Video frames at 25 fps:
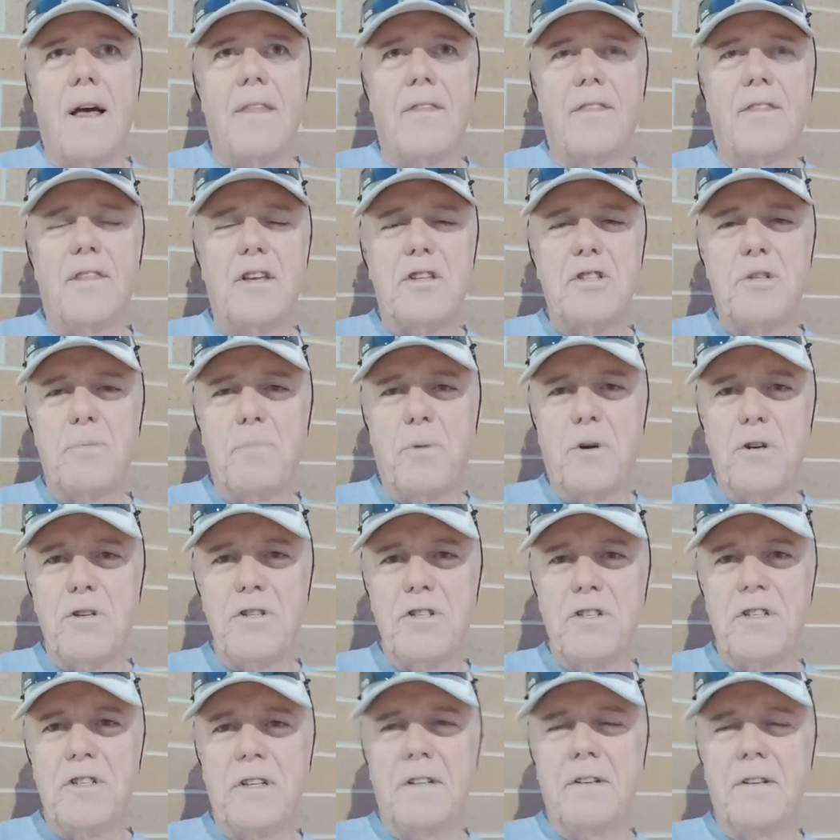this
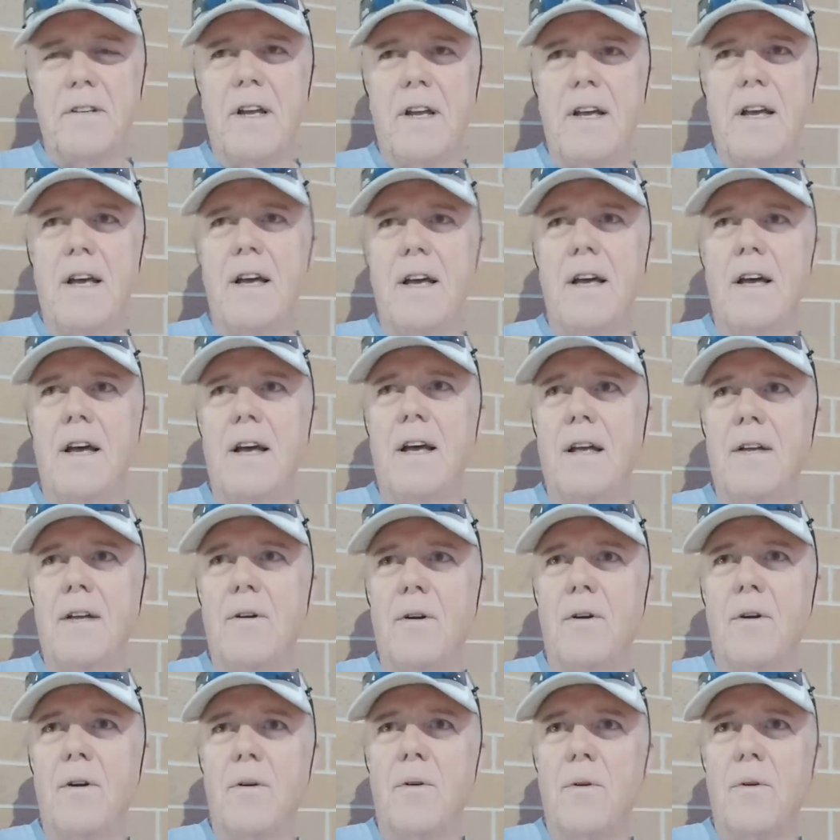person
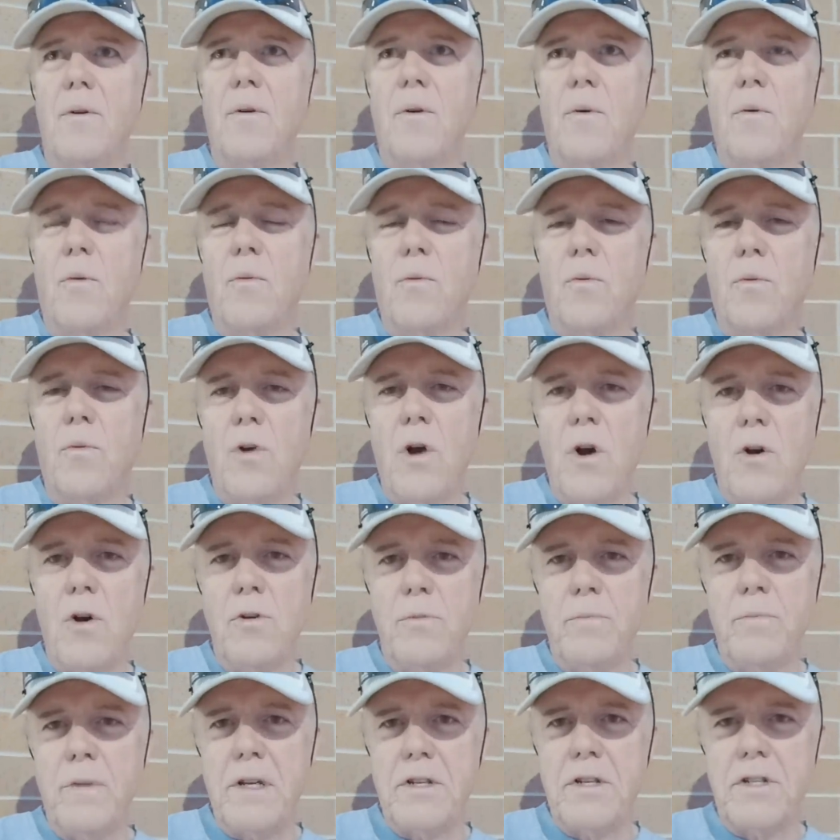
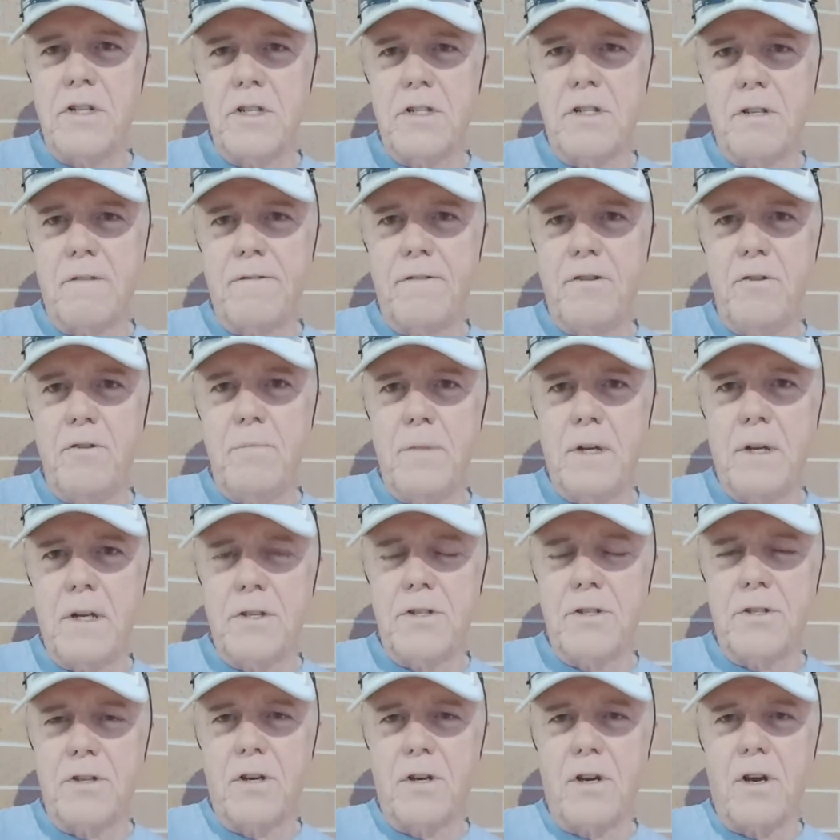wrote me just a few
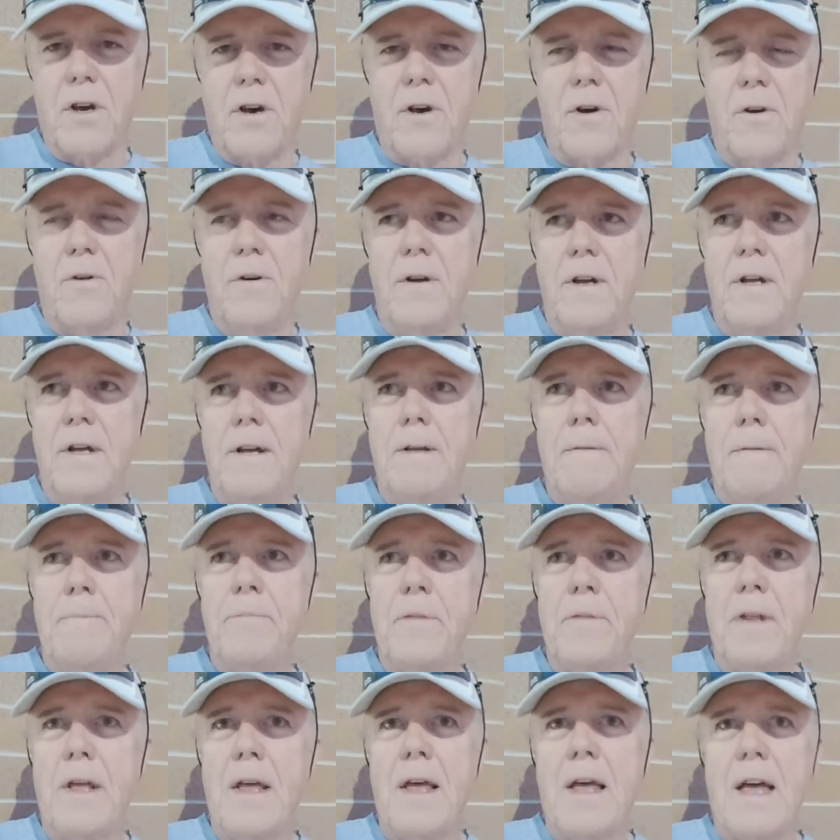minutes ago
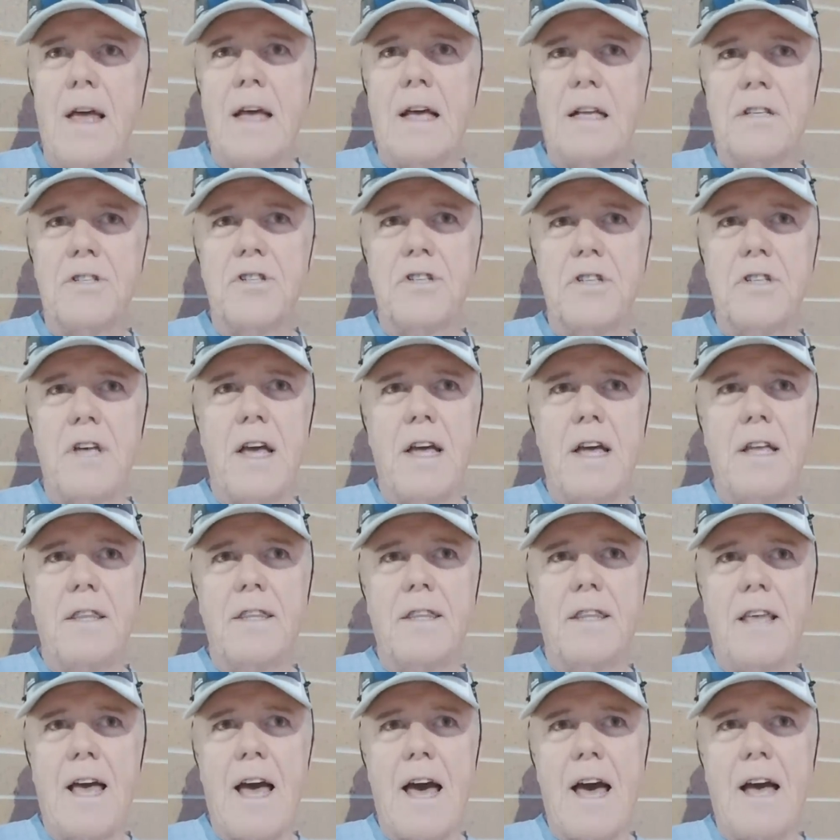and said
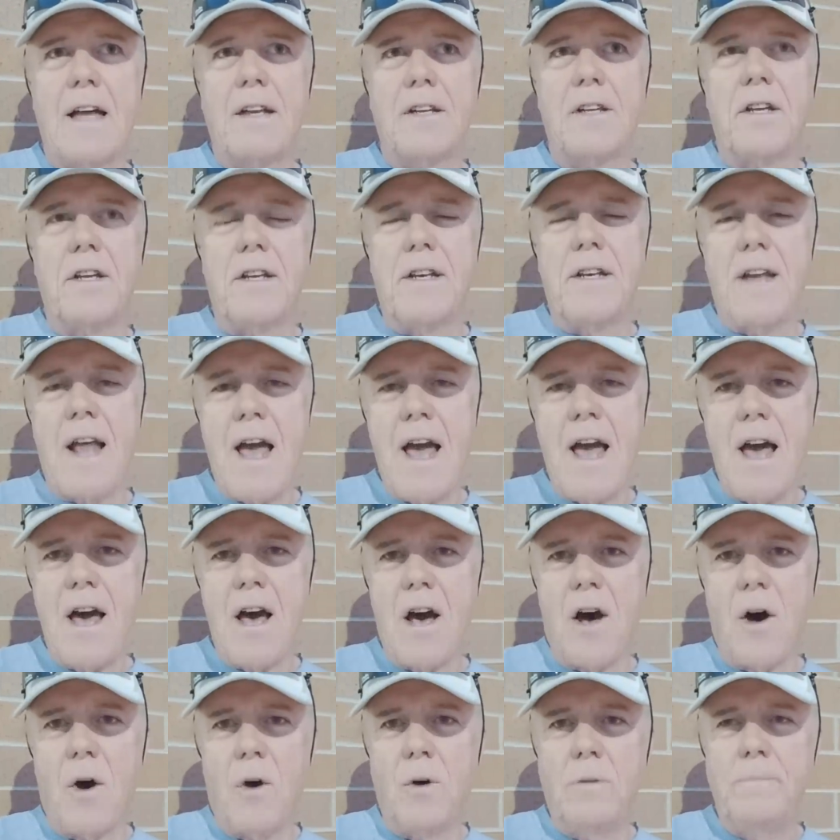that
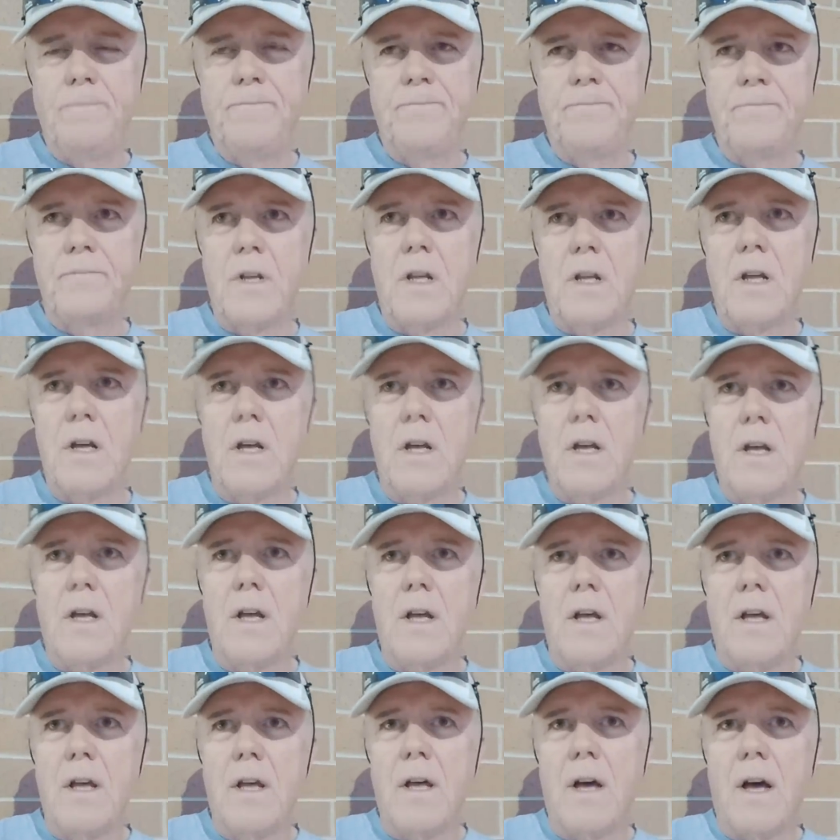now
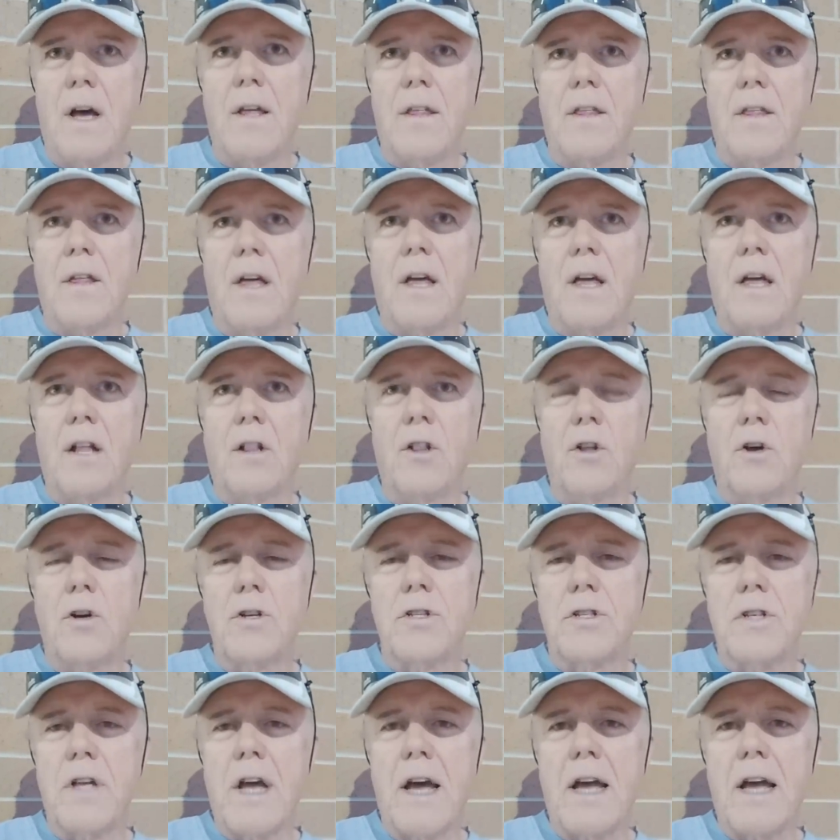it
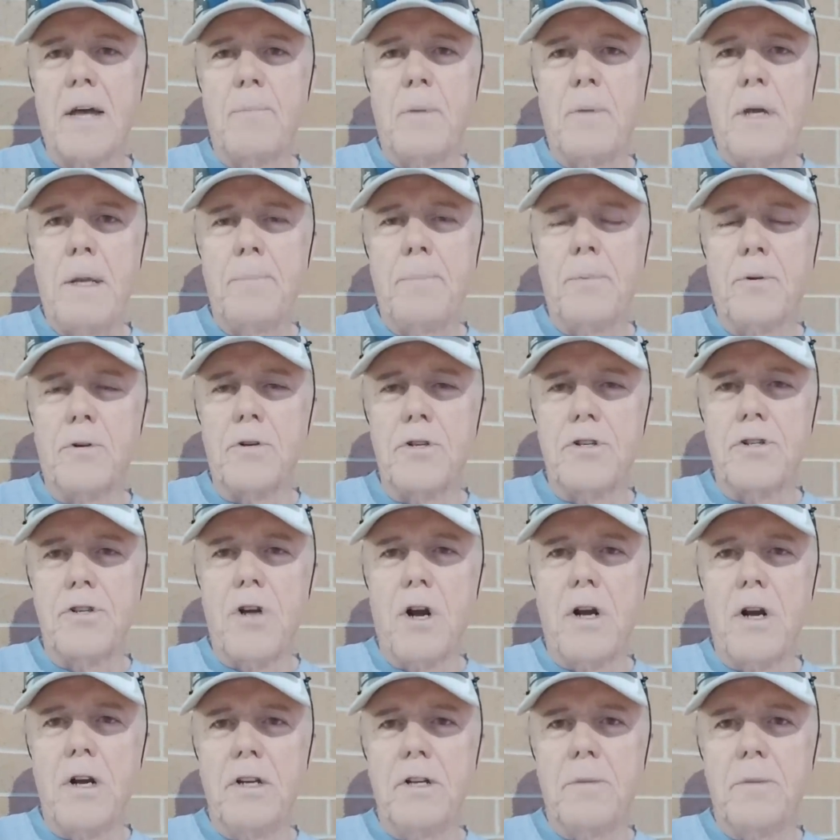looks like people are
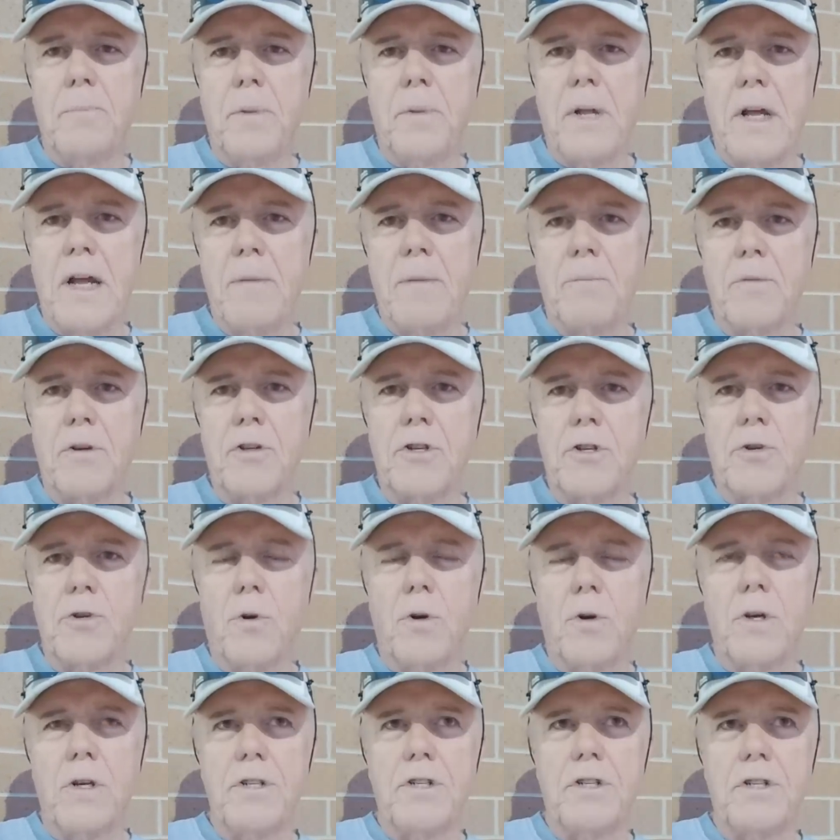starting to blame the
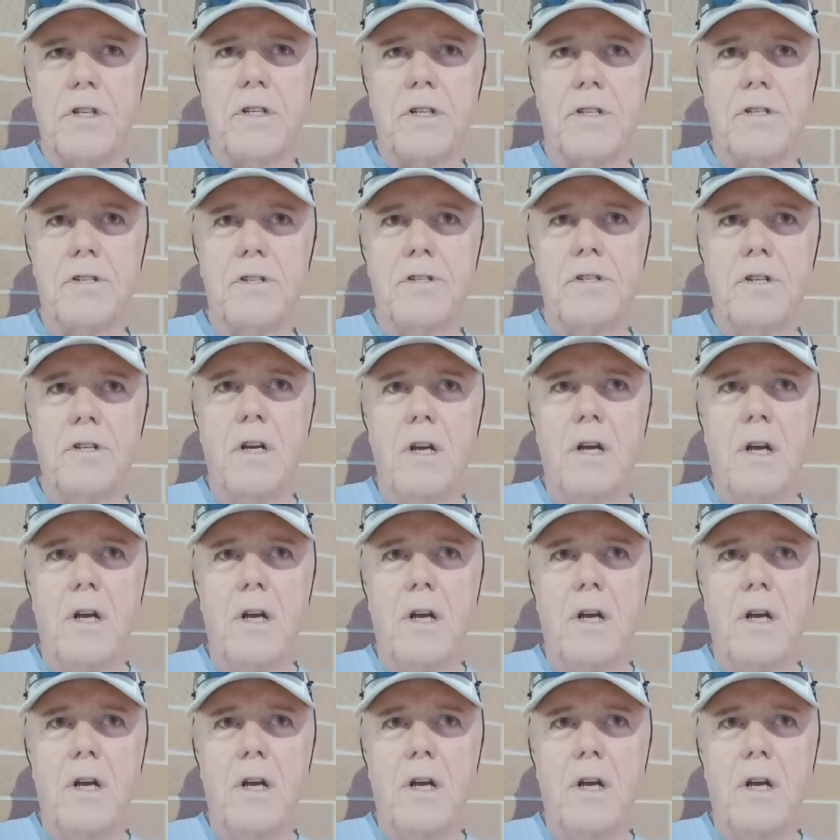shortages